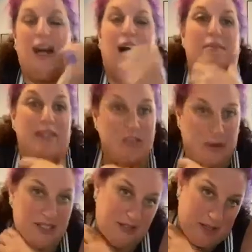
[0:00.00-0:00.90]
I made
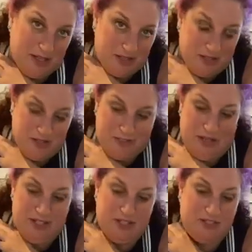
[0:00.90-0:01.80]
twice as much.
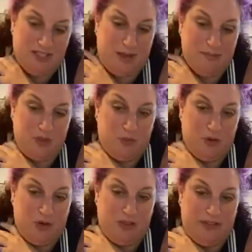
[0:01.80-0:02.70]
Pete took some to
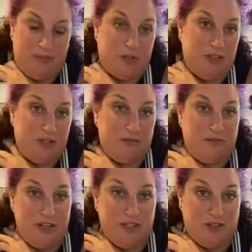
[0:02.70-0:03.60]
work and they put it in the
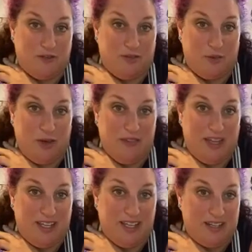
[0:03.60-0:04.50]
freezer for when
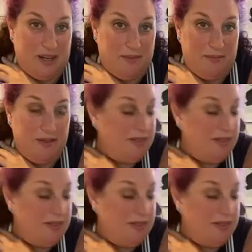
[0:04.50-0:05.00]
they can